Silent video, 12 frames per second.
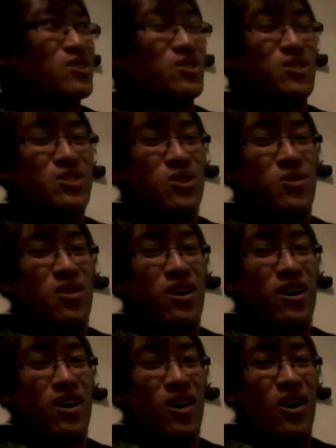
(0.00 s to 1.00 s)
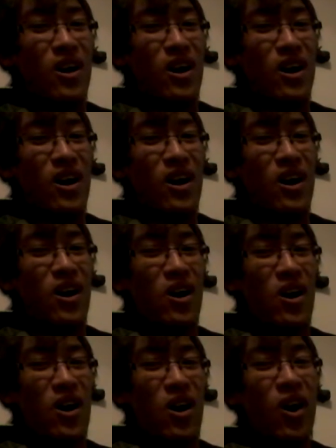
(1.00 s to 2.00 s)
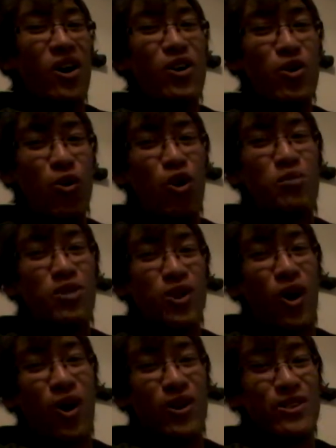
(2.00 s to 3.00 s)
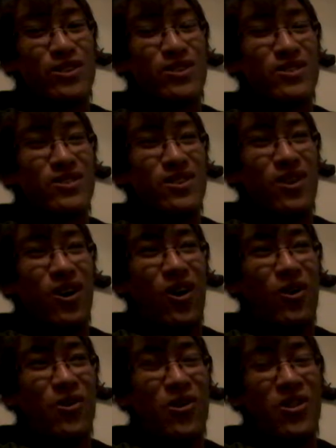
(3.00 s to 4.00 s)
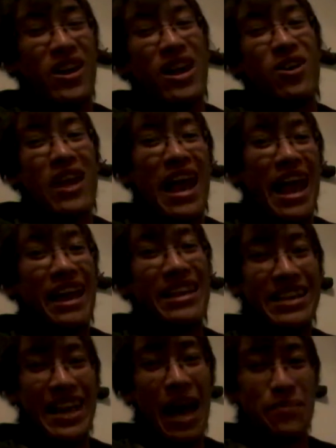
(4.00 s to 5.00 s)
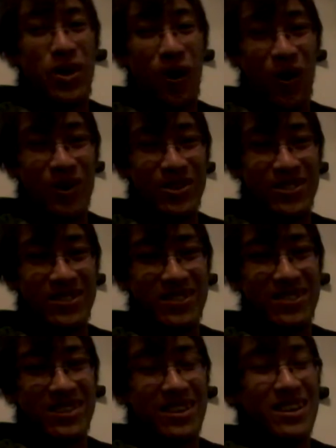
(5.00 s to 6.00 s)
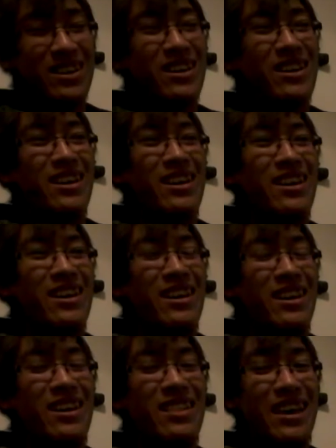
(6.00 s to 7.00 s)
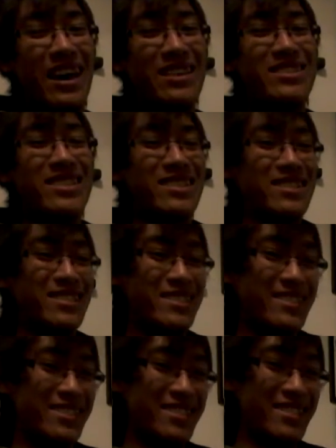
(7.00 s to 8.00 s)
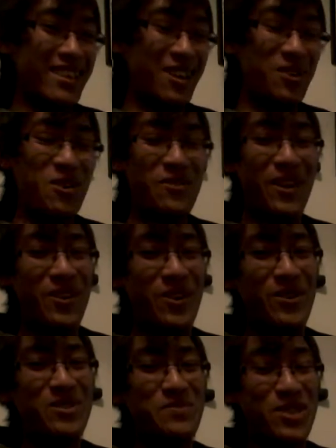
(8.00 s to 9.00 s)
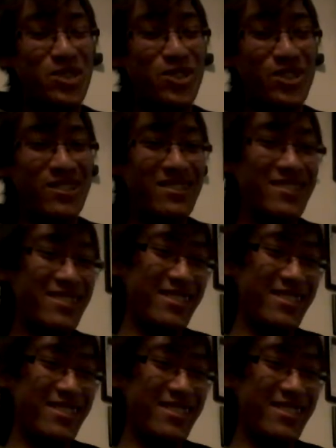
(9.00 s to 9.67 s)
So, our normal cars are their handicap cars. And that, I don't know if that hurts, but it should.